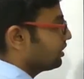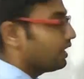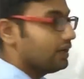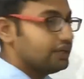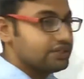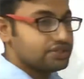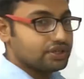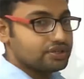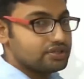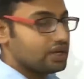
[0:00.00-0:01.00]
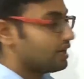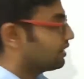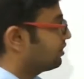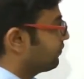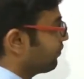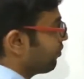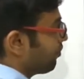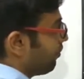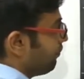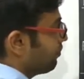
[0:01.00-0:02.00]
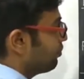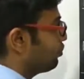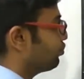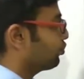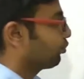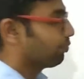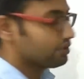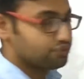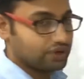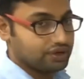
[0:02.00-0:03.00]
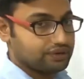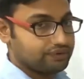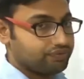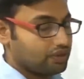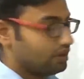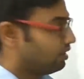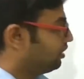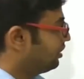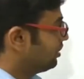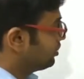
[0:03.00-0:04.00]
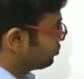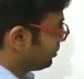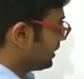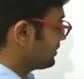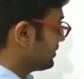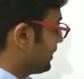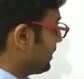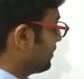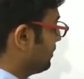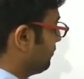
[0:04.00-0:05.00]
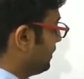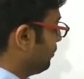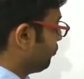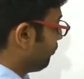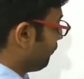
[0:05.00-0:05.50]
integers are in the form of 2q plus 1. So let's take the value